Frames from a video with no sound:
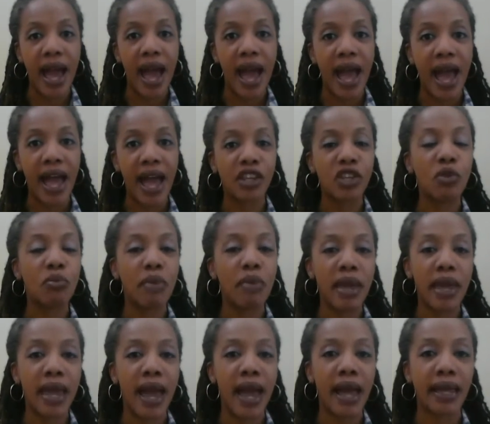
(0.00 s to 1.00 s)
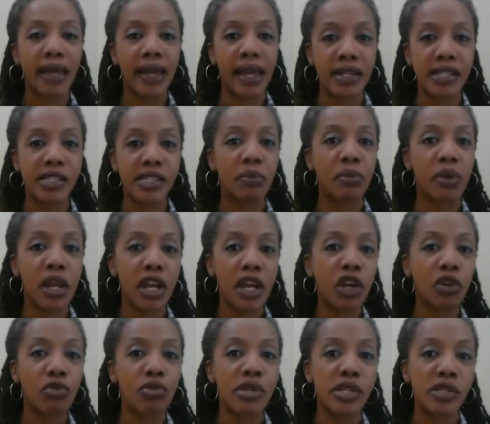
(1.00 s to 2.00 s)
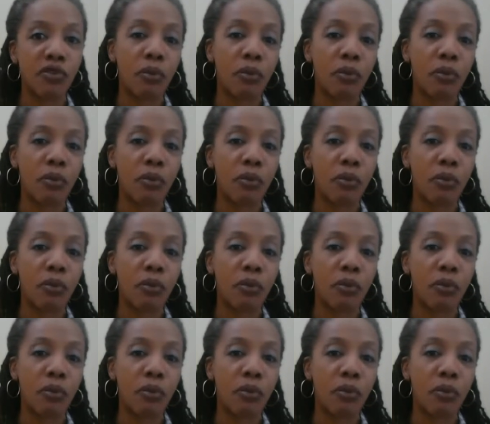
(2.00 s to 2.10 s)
And you may get some inquiries